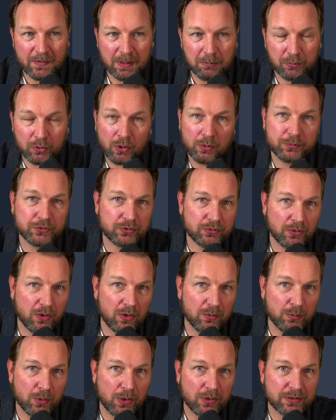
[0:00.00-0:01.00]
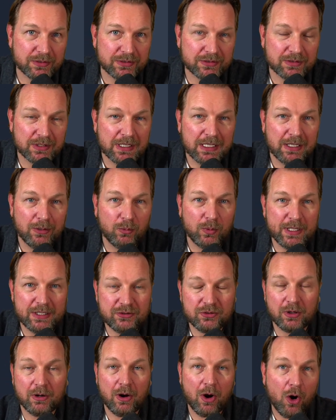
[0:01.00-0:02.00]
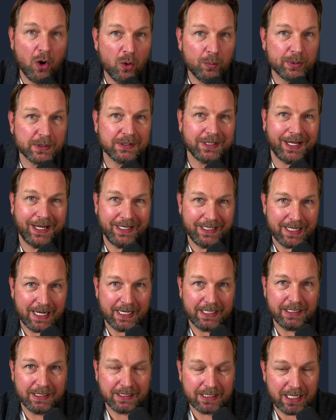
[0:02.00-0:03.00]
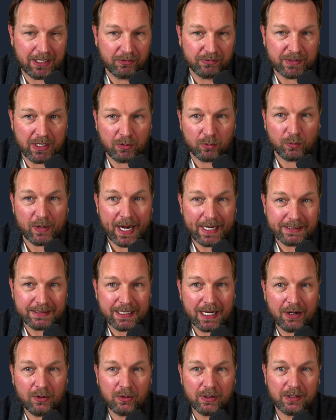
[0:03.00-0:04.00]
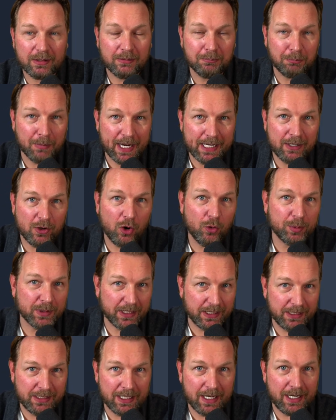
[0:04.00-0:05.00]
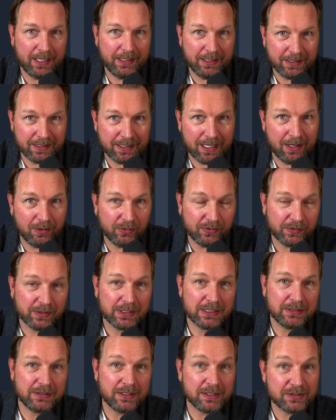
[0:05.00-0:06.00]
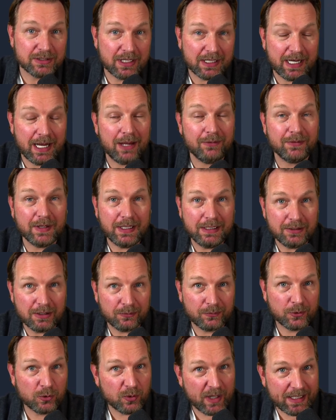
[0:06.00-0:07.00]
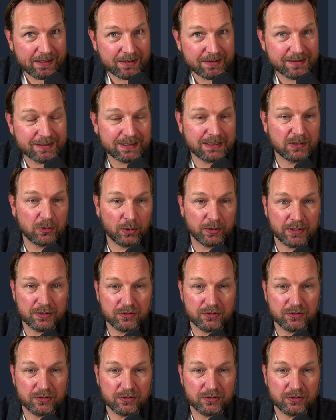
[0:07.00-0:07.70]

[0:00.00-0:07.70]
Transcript: PromptStrongbox with your OpenAI account. Now, right now, my OpenAI account does not have enough credits in order